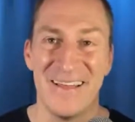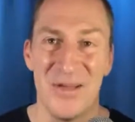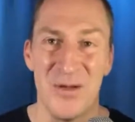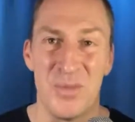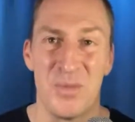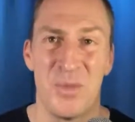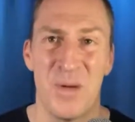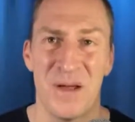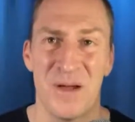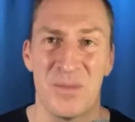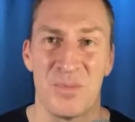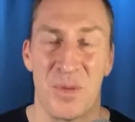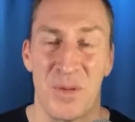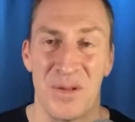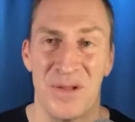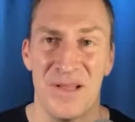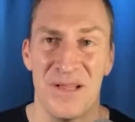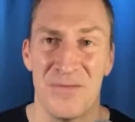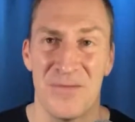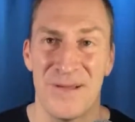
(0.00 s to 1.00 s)
You better
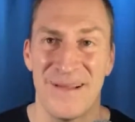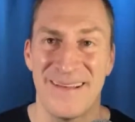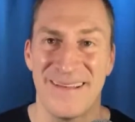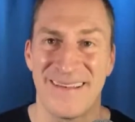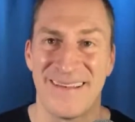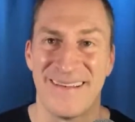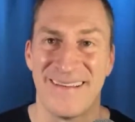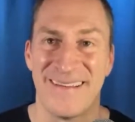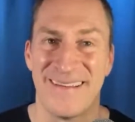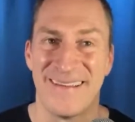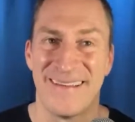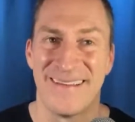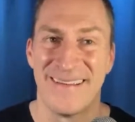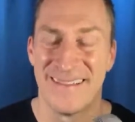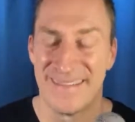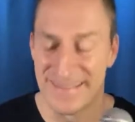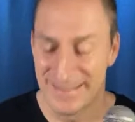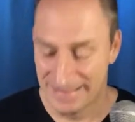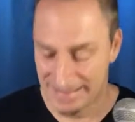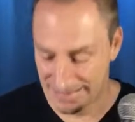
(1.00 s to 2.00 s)
believe it.
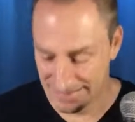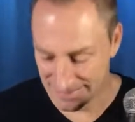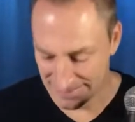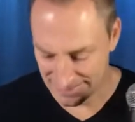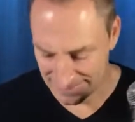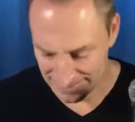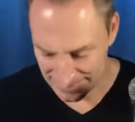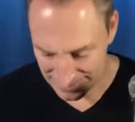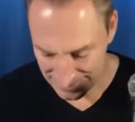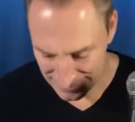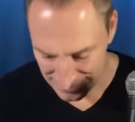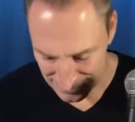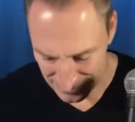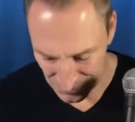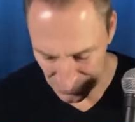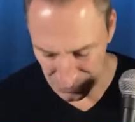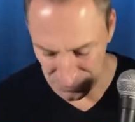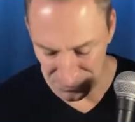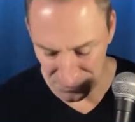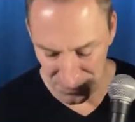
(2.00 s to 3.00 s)

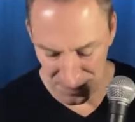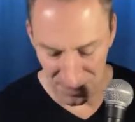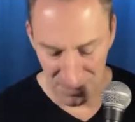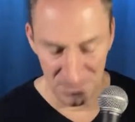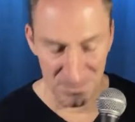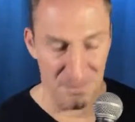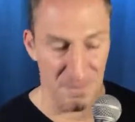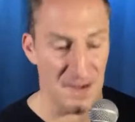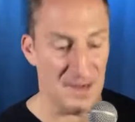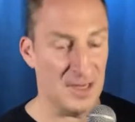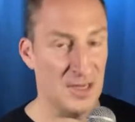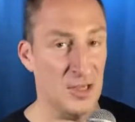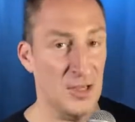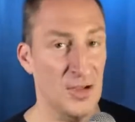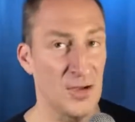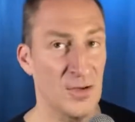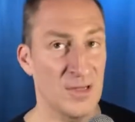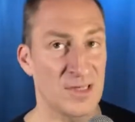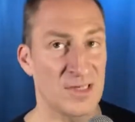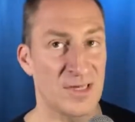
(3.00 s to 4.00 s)
Well, fuck
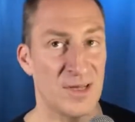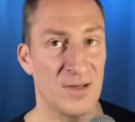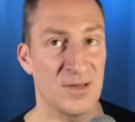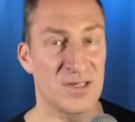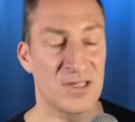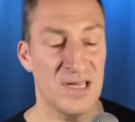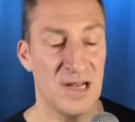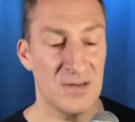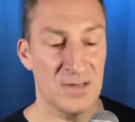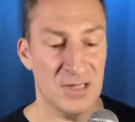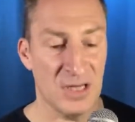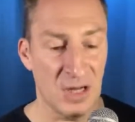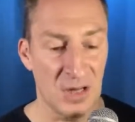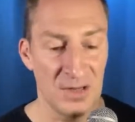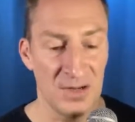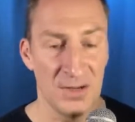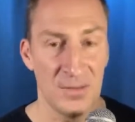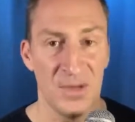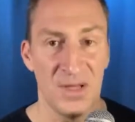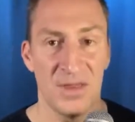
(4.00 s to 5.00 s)
you. It sounds
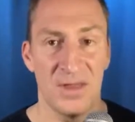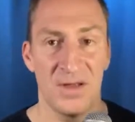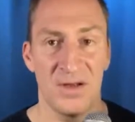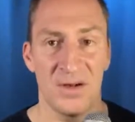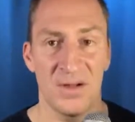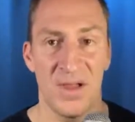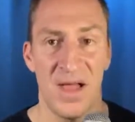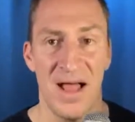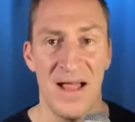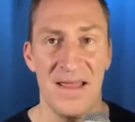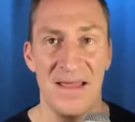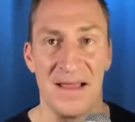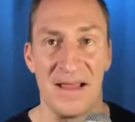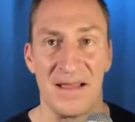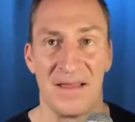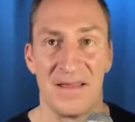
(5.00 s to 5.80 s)
clear to me that you're lying.